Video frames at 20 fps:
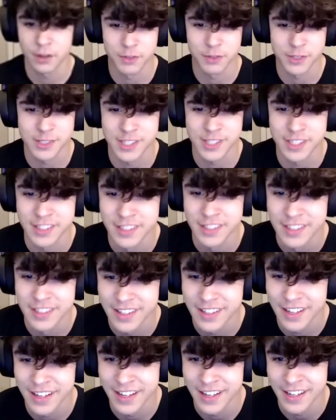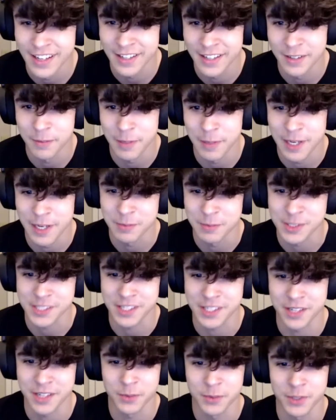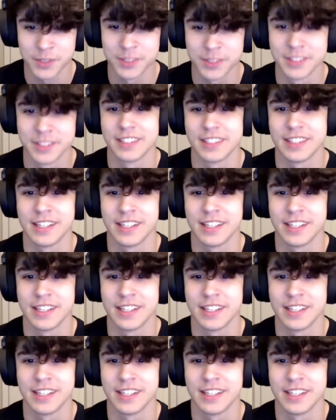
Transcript: first then. My name's Scott Whittle.